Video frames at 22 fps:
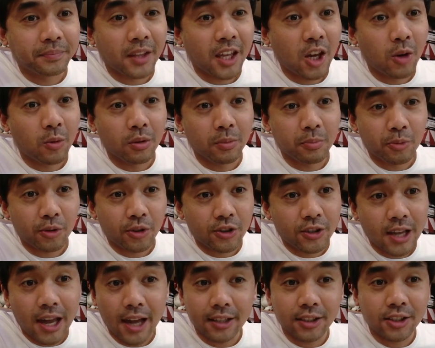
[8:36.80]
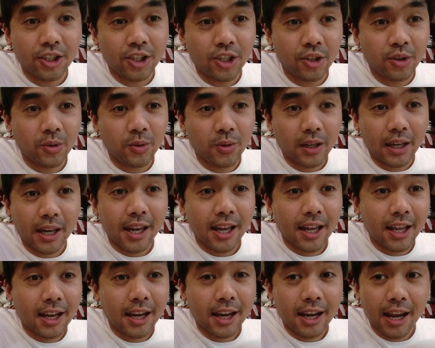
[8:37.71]
He will protect you
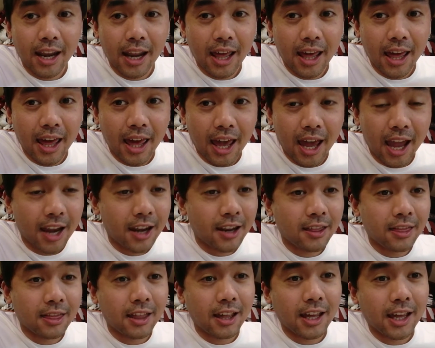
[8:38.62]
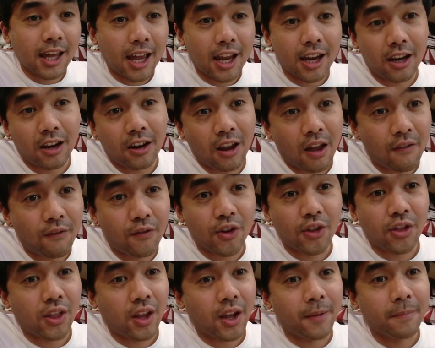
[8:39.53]
in anything and in
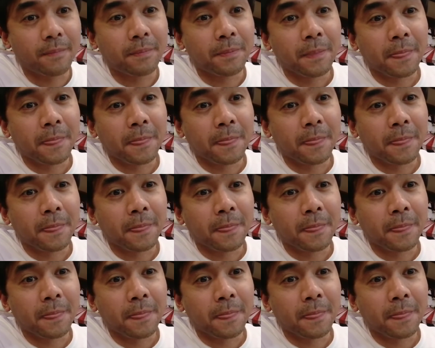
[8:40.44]
everything.